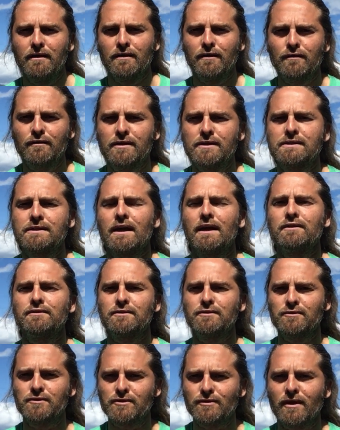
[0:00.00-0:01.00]
you decide
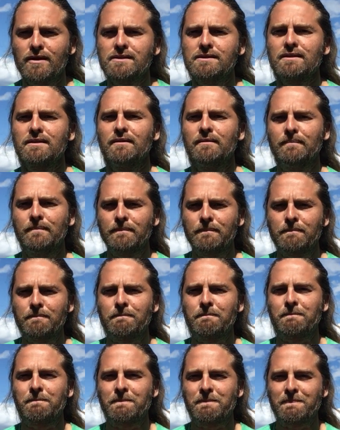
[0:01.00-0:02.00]
to trust them.
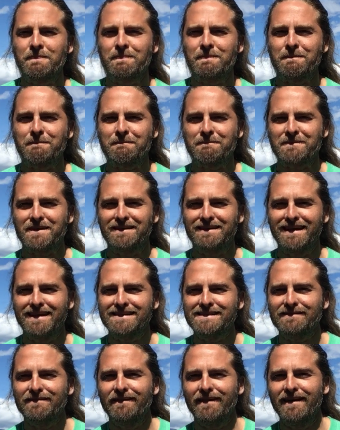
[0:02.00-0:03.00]

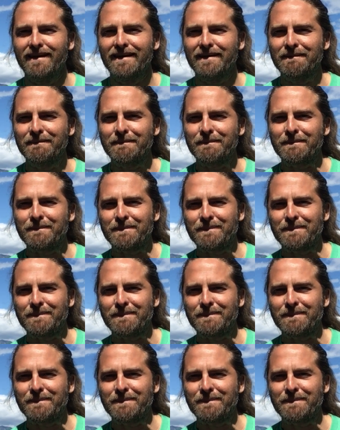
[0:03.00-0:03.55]
That's fine.